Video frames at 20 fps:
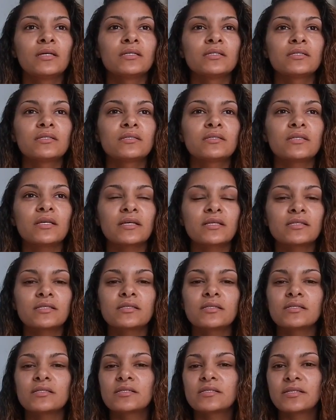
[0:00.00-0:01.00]
6
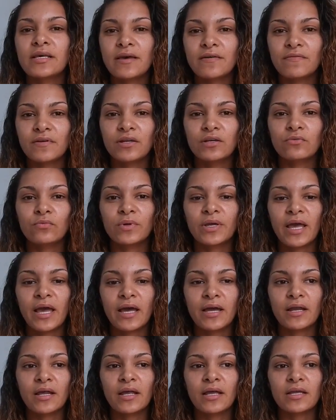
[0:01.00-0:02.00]
to 7, we
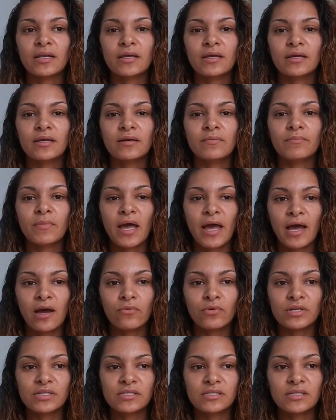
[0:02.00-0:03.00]
had
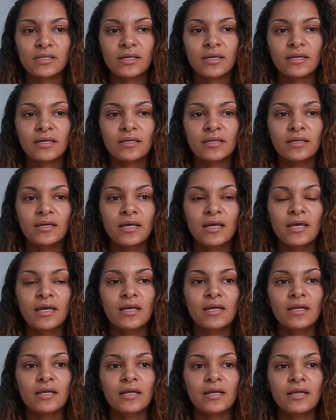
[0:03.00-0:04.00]
our sit.
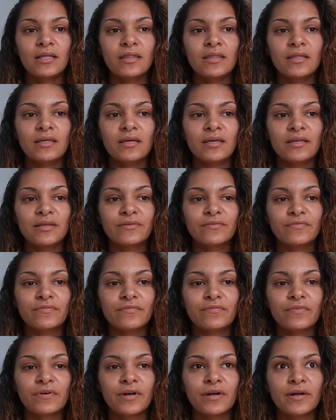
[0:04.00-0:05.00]
And then
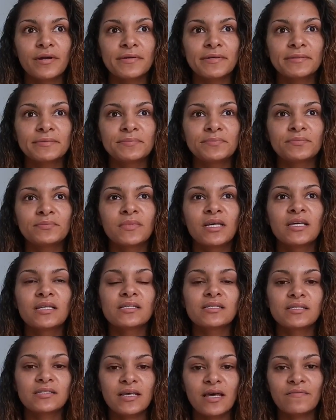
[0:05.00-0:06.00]
from
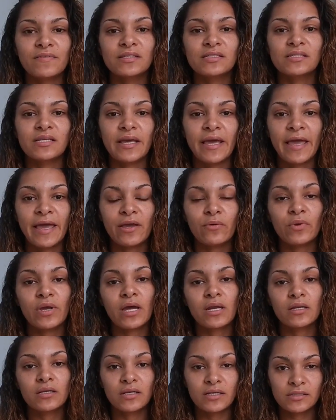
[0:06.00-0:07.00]
7 to 8, we
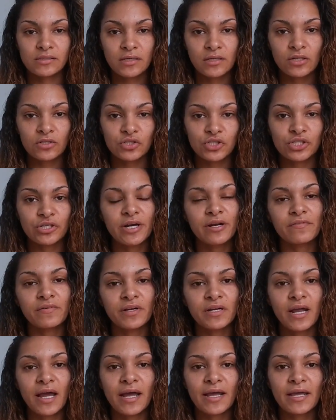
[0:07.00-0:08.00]
had a disclosure
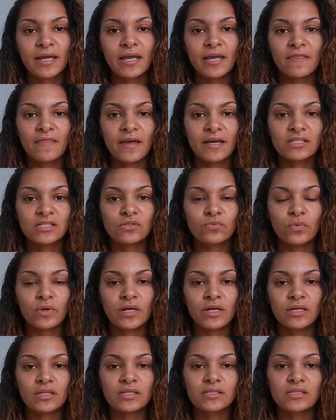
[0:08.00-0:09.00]
every night. And that's
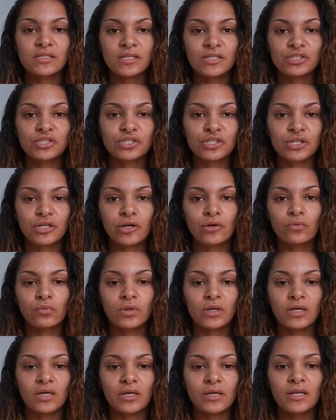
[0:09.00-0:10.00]
where the teacher
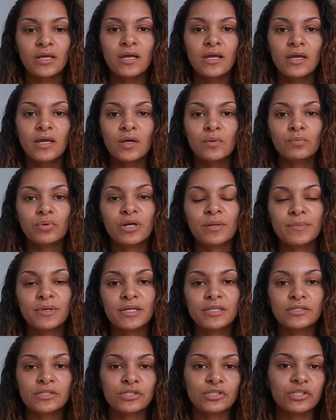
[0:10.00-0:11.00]
would pretty
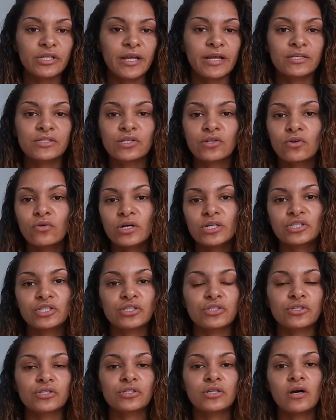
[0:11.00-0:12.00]
much answer
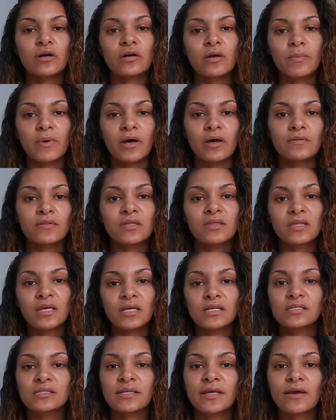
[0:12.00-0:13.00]
questions or talk about the
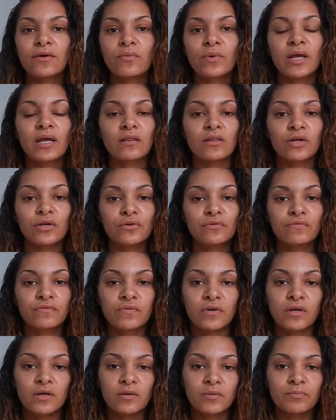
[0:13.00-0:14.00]
things that we had learned
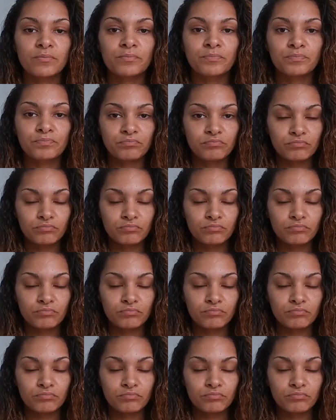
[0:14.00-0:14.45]
from